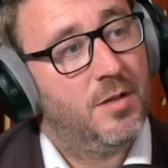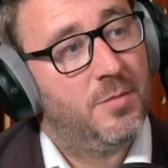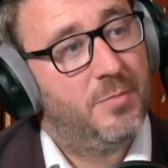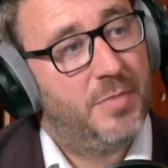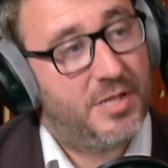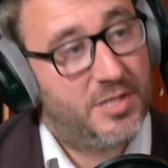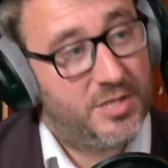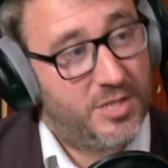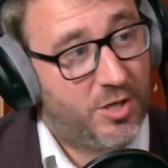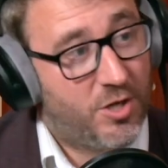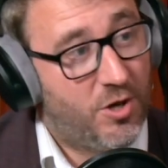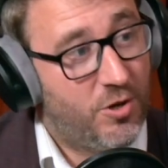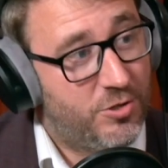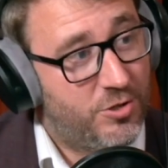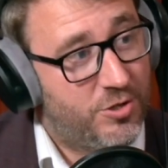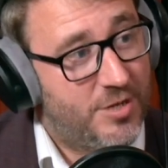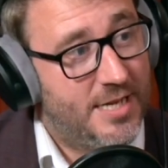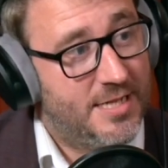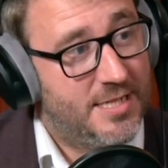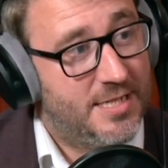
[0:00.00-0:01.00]
Because the
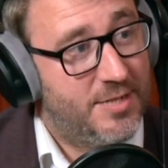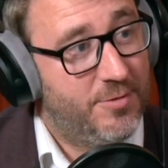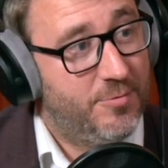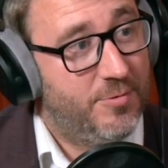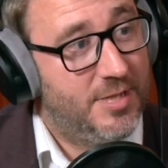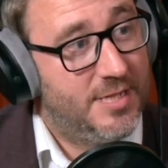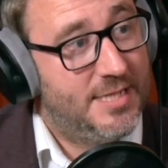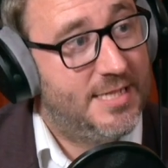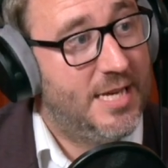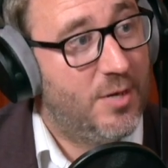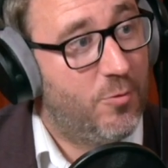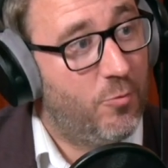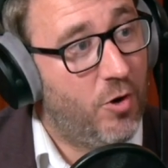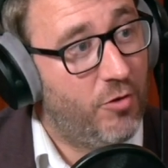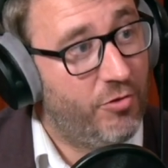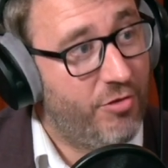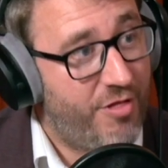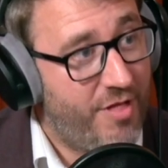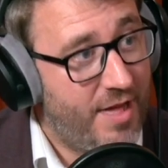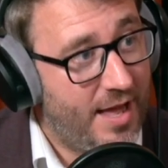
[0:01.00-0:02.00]
contract, as it were, said
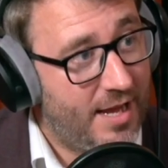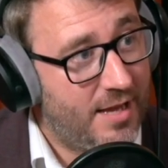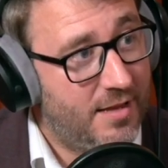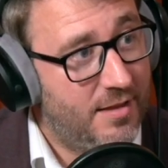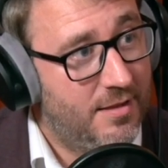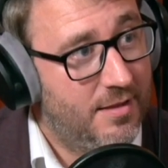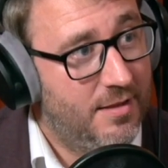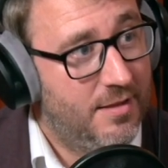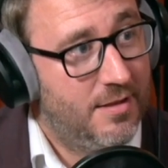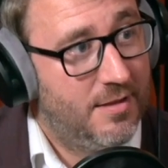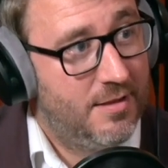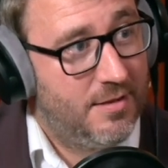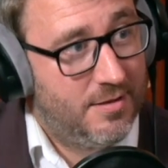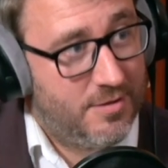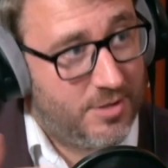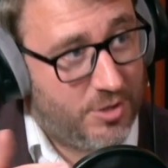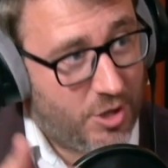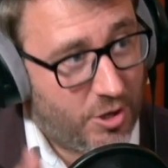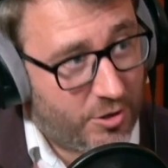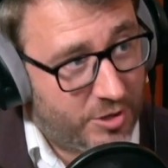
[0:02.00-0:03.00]
one thing,
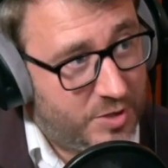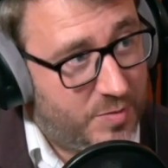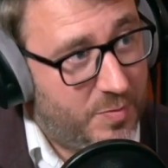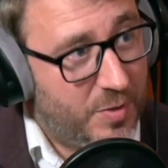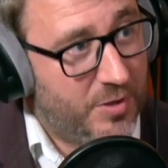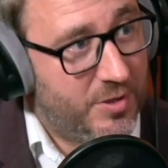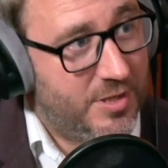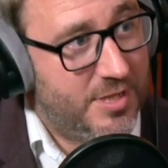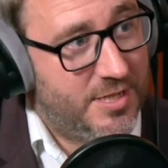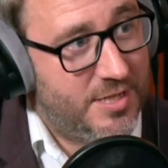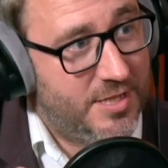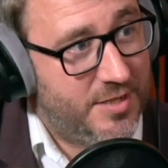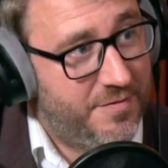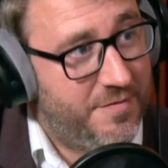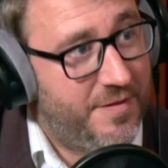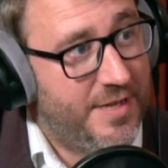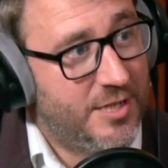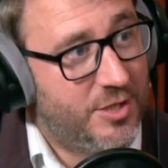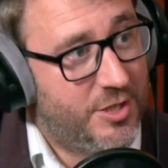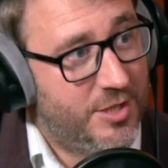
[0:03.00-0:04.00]
corresponded to the
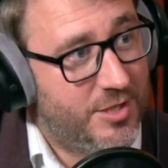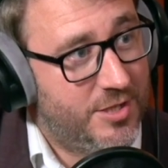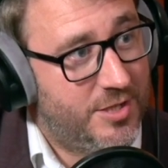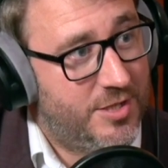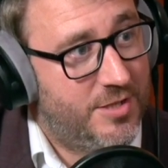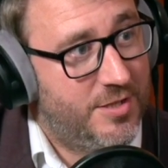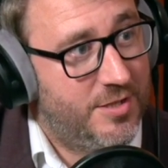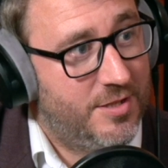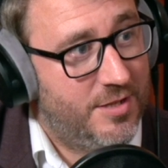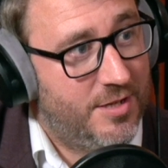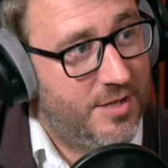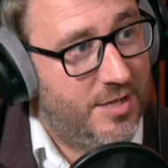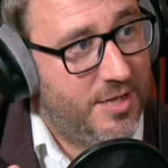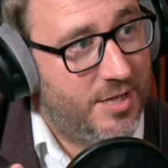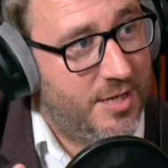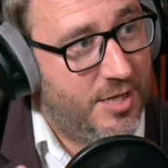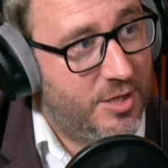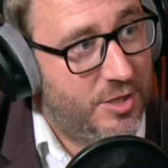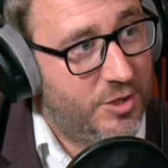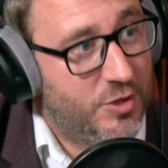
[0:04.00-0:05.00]
features
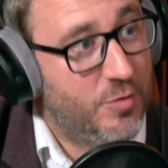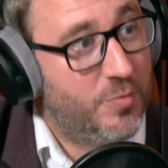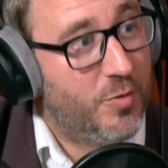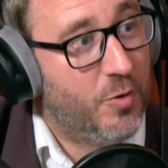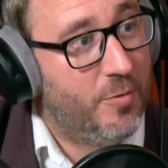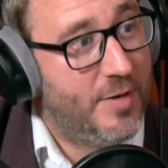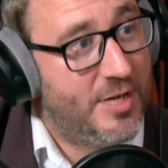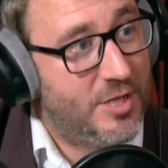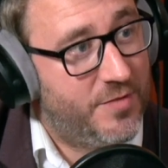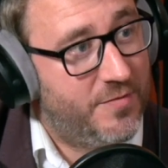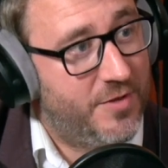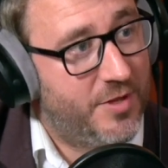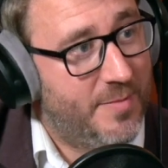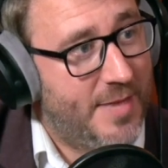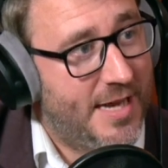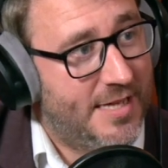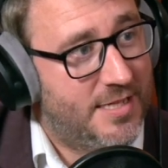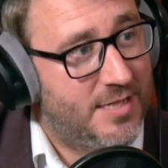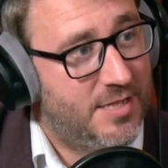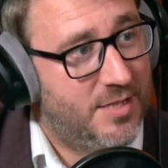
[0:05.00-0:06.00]
as Uber wished for the
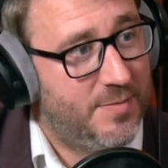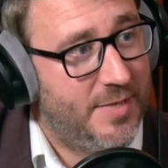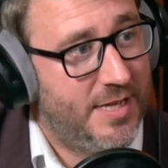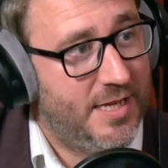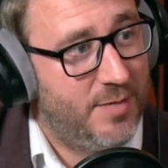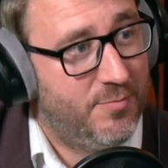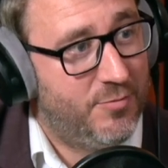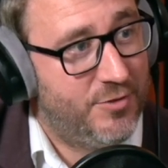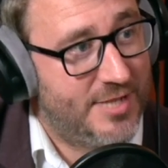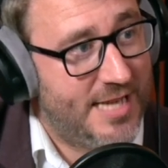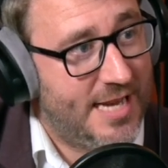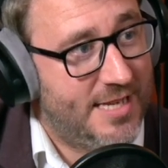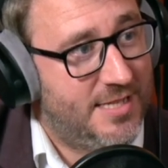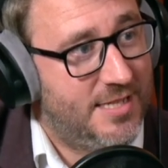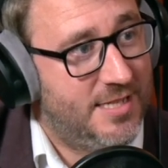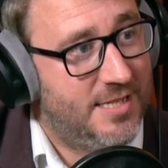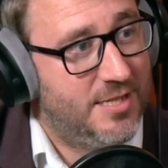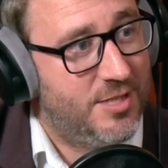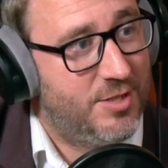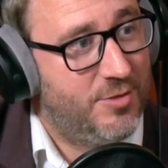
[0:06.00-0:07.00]
matter to be
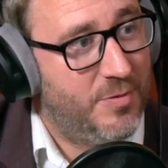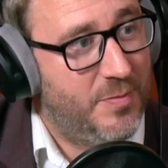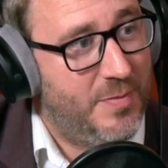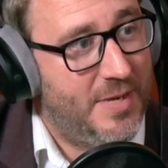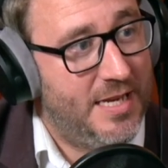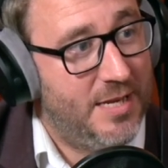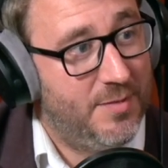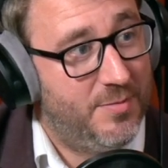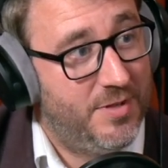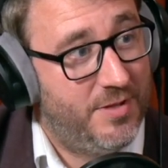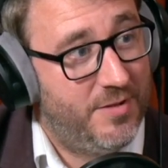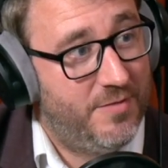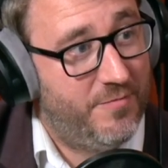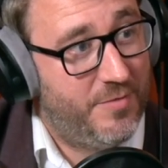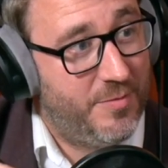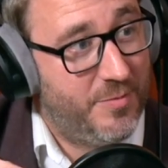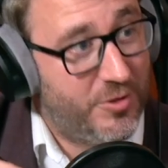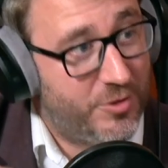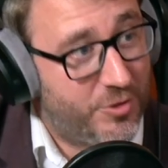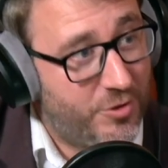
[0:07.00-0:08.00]
presented and to appear. But
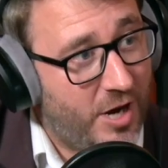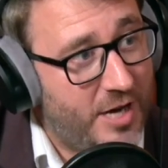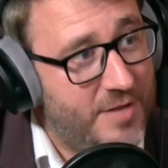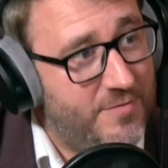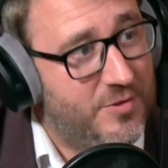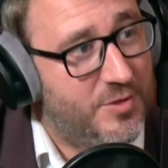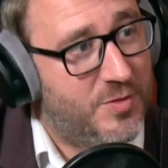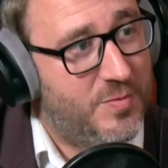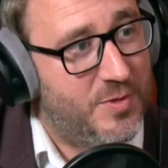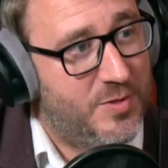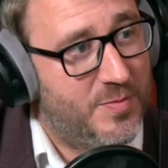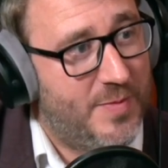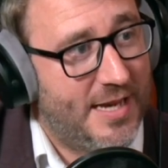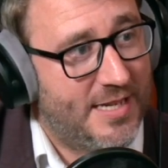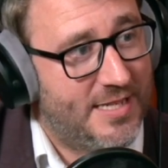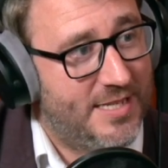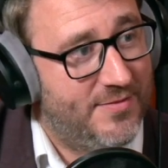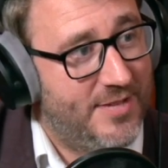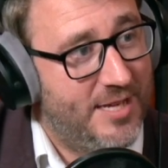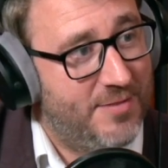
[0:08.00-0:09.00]
from the driver's
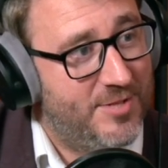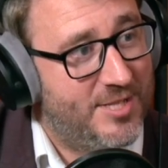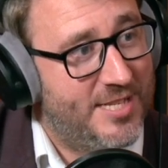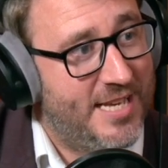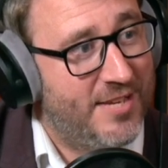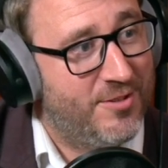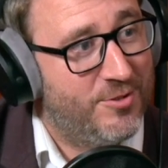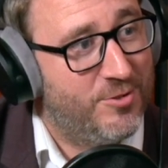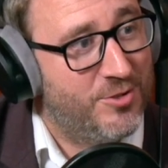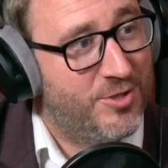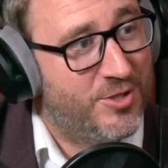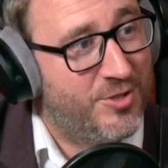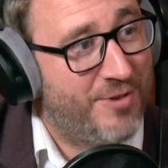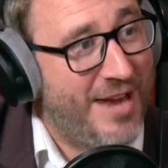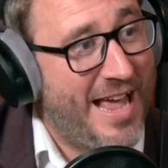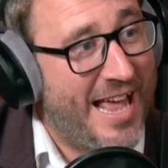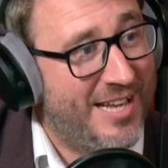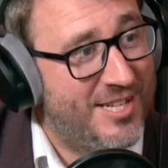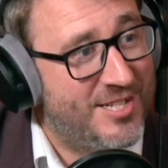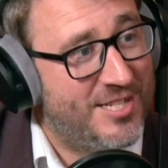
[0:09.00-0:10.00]
perspective, they were saying, of course, the
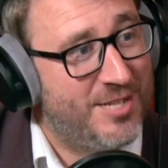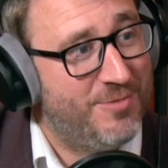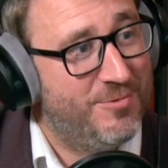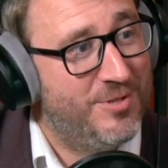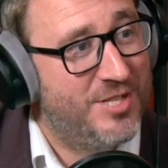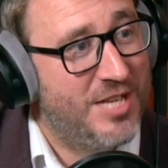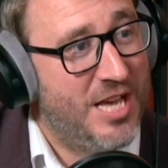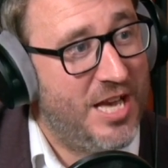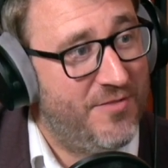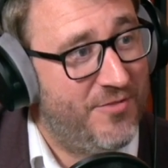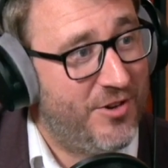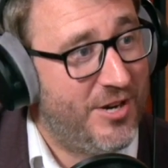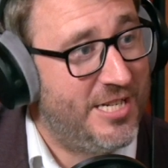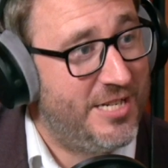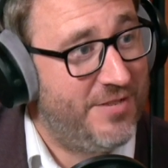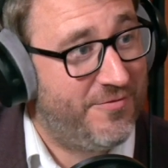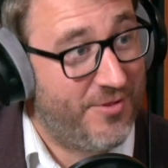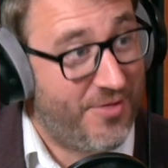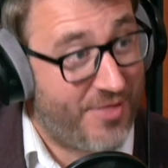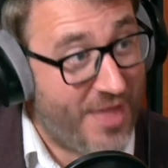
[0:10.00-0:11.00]
reality was very
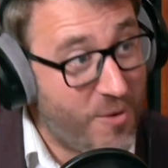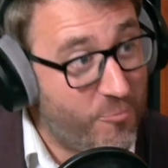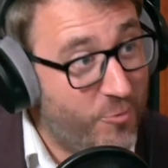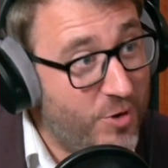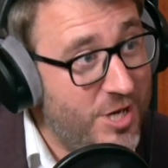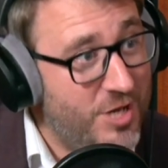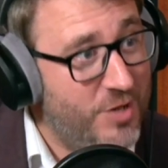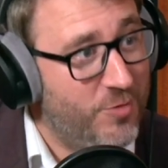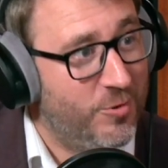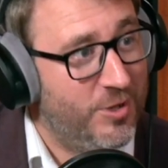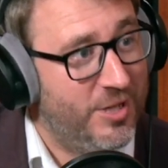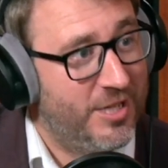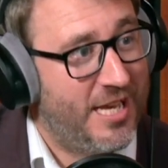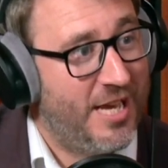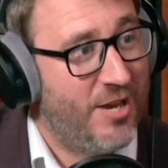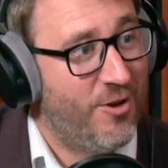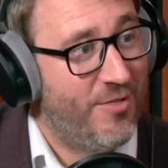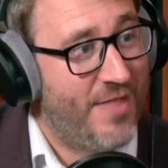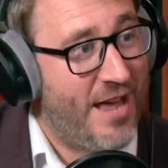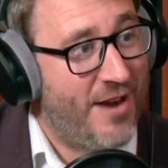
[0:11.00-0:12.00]
different. They weren't
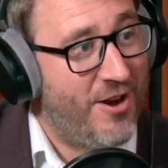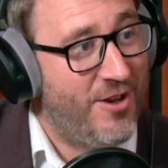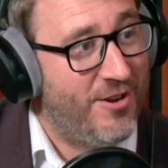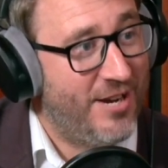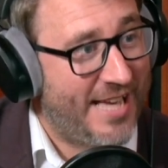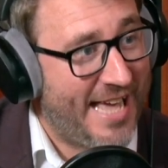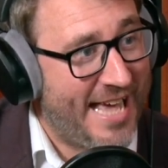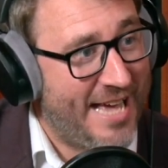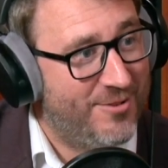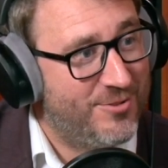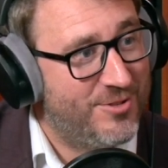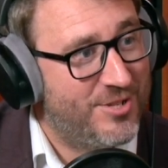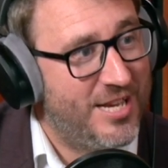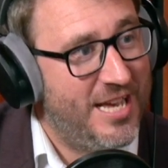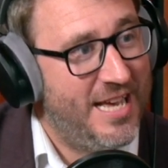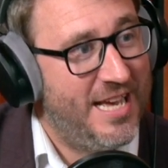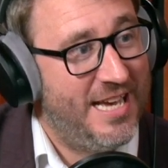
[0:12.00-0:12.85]
working on their own account.